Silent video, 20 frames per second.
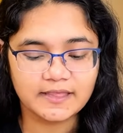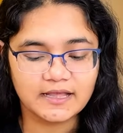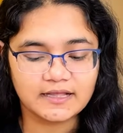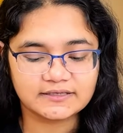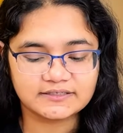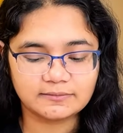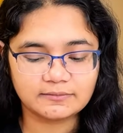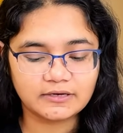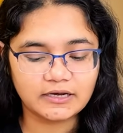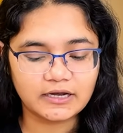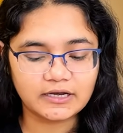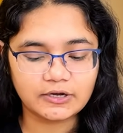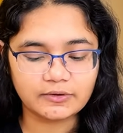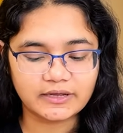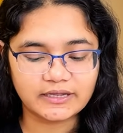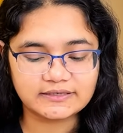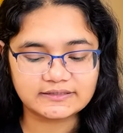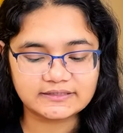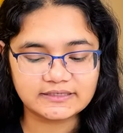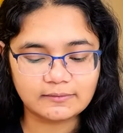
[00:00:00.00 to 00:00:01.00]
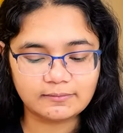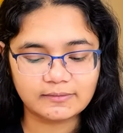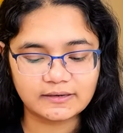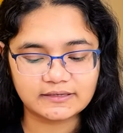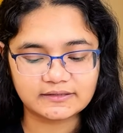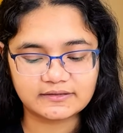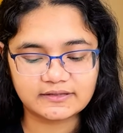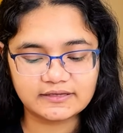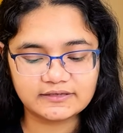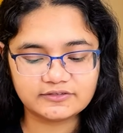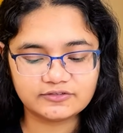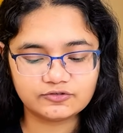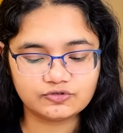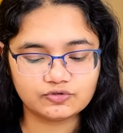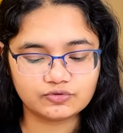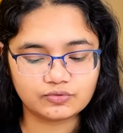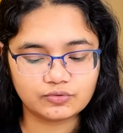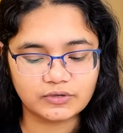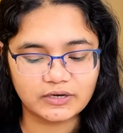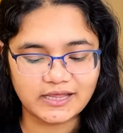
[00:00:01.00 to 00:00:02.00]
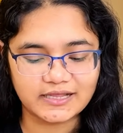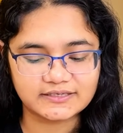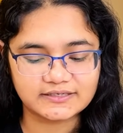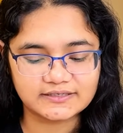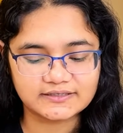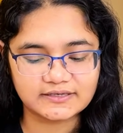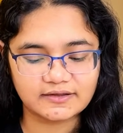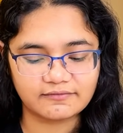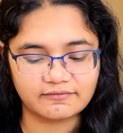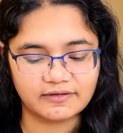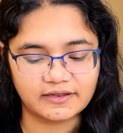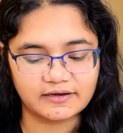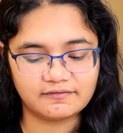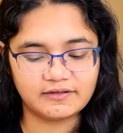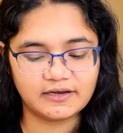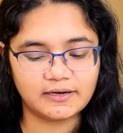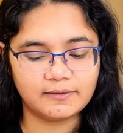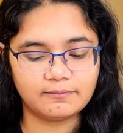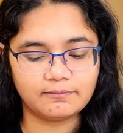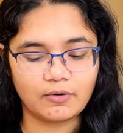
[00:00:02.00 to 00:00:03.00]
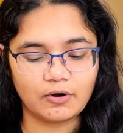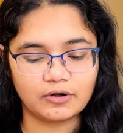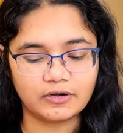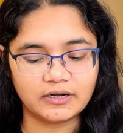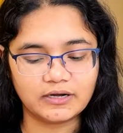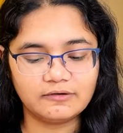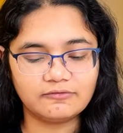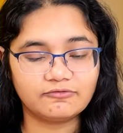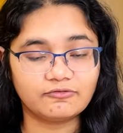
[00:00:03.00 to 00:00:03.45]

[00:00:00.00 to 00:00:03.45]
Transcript: Similarly, you can see, but these two reagents are very, very important.